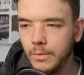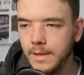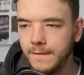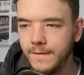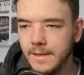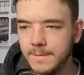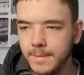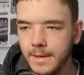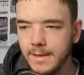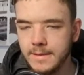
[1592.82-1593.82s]
will give these
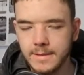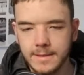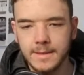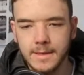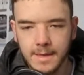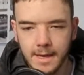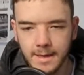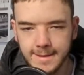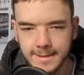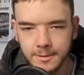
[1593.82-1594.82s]
players
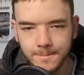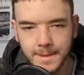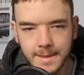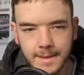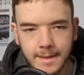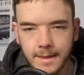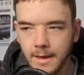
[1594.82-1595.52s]
a little bit